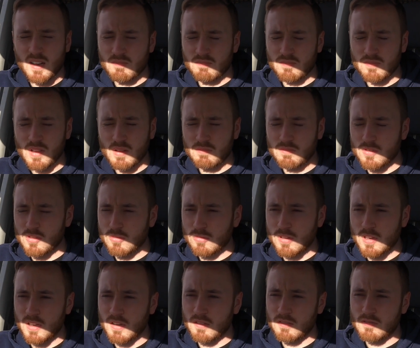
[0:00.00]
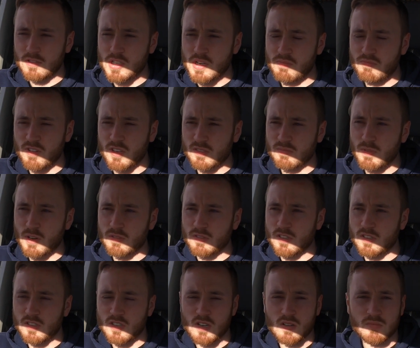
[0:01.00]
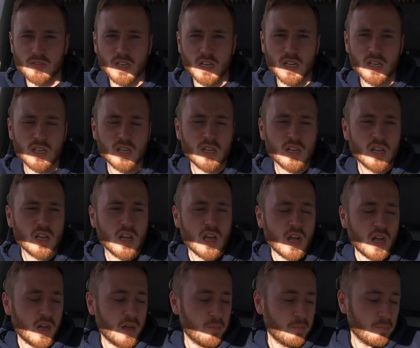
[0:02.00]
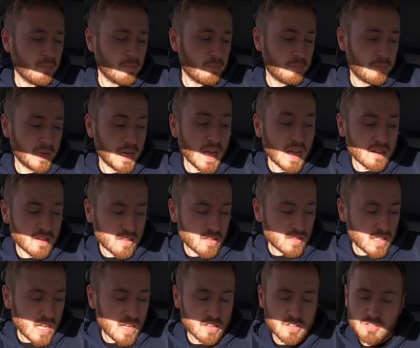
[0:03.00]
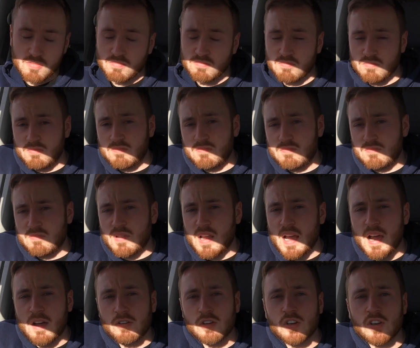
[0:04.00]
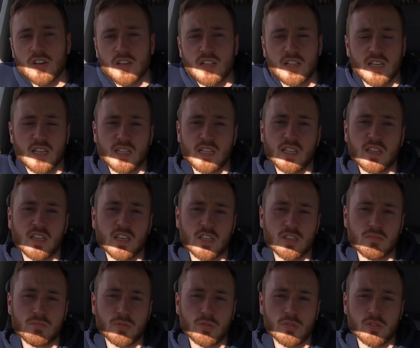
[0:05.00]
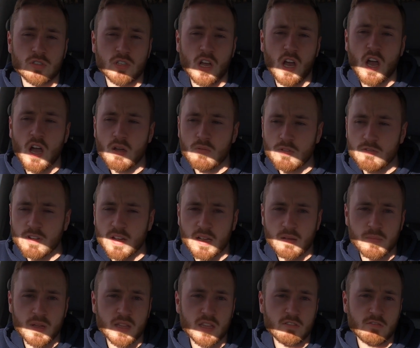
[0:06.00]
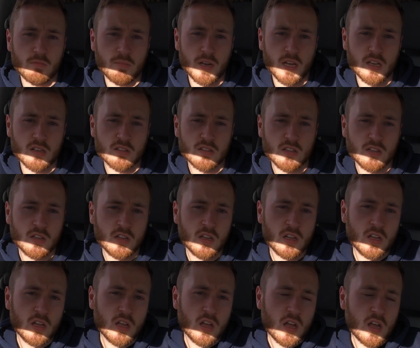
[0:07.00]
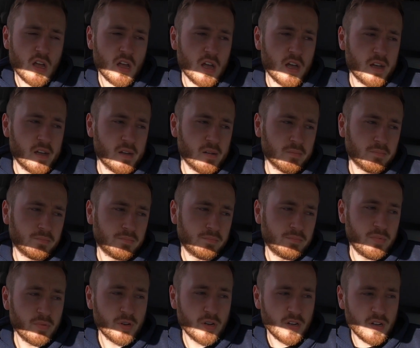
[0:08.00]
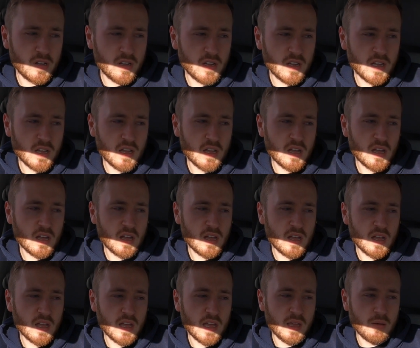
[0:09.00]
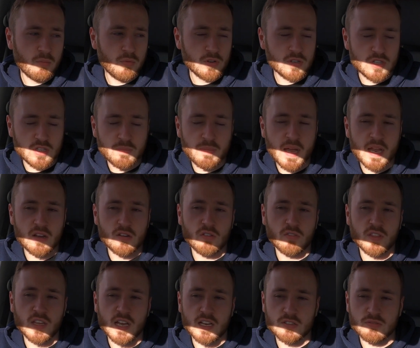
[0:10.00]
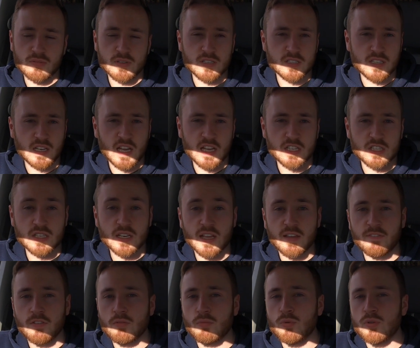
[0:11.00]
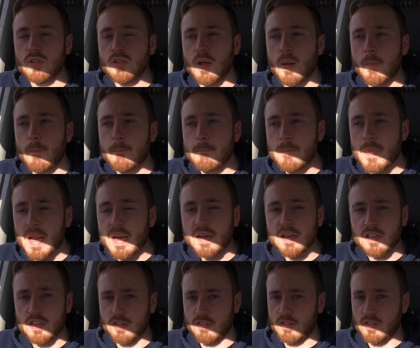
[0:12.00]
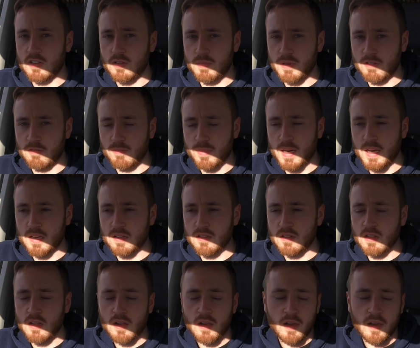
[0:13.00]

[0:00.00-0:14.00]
I'm talking gibberish most of the time today. But that's how you look at 16th edition boards. I would recommend they're replaced. But it would depend on the actual installation if it was mandatory to be replaced.